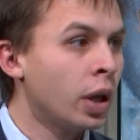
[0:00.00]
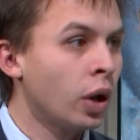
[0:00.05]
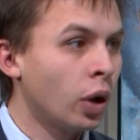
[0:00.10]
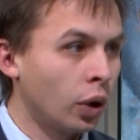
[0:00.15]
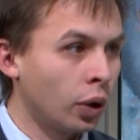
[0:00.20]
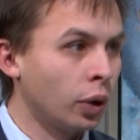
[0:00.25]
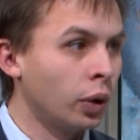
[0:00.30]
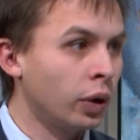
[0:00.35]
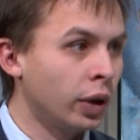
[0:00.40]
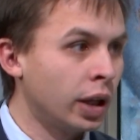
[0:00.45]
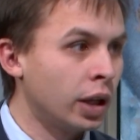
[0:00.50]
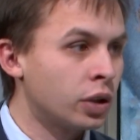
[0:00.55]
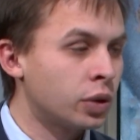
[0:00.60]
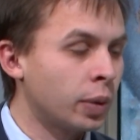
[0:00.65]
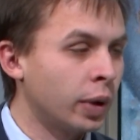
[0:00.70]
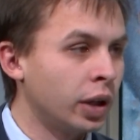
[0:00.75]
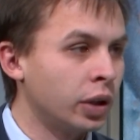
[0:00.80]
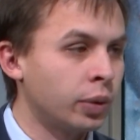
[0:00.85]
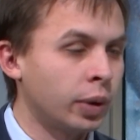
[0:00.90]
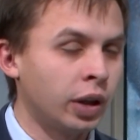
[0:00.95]
early in
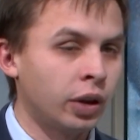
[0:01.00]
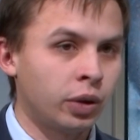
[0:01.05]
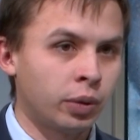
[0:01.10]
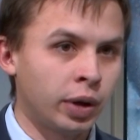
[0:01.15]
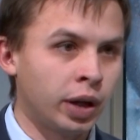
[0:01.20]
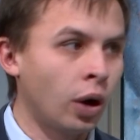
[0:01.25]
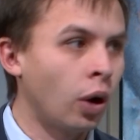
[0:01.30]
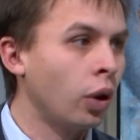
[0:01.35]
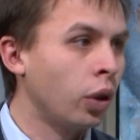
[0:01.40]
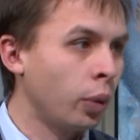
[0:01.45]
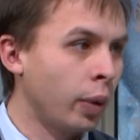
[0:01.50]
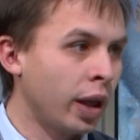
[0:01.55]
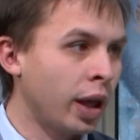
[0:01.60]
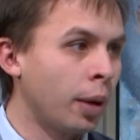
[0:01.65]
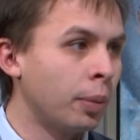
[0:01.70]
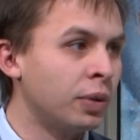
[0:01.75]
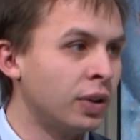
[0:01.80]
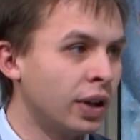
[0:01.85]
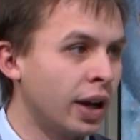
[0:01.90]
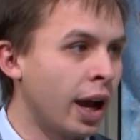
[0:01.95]
2023 all the way
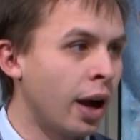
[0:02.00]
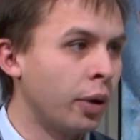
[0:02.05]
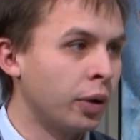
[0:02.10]
up to now,